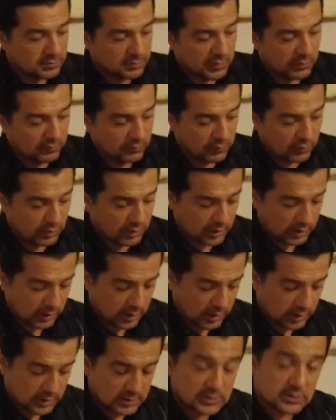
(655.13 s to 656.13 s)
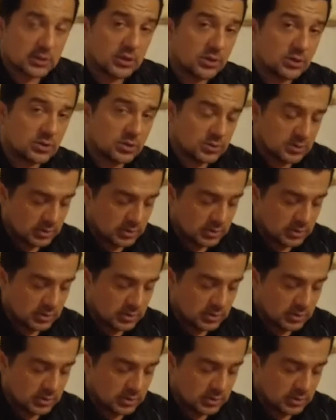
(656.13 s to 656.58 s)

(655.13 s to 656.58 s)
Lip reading: before I can start